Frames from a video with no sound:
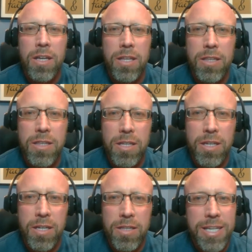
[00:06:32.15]

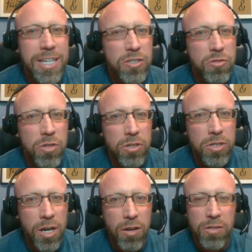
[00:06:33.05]
then they get
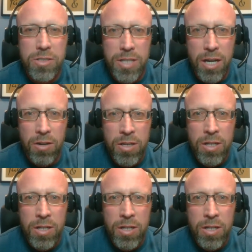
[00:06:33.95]
$200. Now,